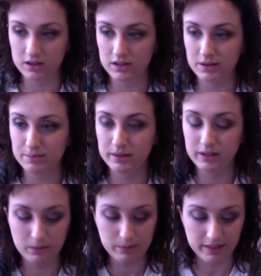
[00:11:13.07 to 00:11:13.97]
Dump a
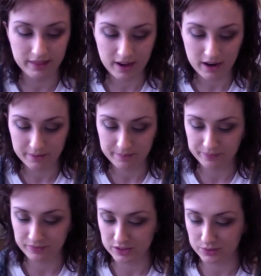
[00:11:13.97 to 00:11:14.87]
little bit in there,
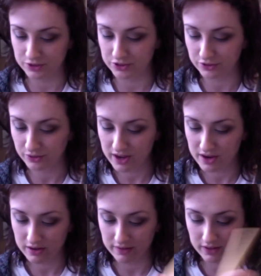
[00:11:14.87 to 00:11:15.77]
switch it
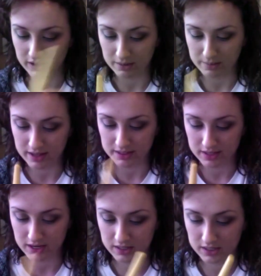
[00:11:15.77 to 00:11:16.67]
around. I feel like a mad
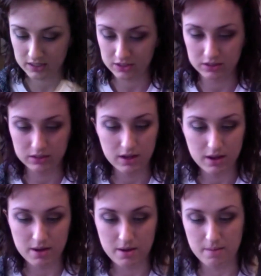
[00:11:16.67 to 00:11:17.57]
scientist. Just
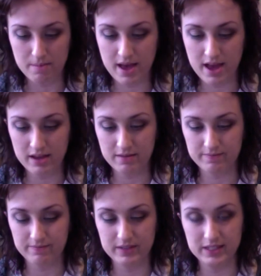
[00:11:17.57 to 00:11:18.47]
pat it,
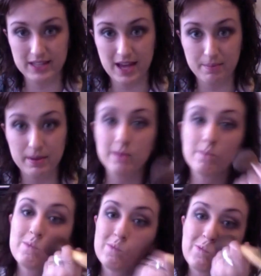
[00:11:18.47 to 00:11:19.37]
tap it,
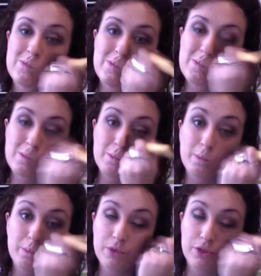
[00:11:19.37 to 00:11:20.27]

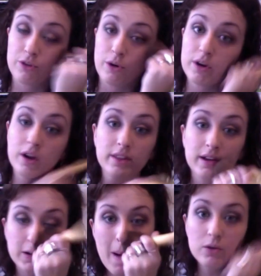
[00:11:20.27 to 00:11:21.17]
throw it on there.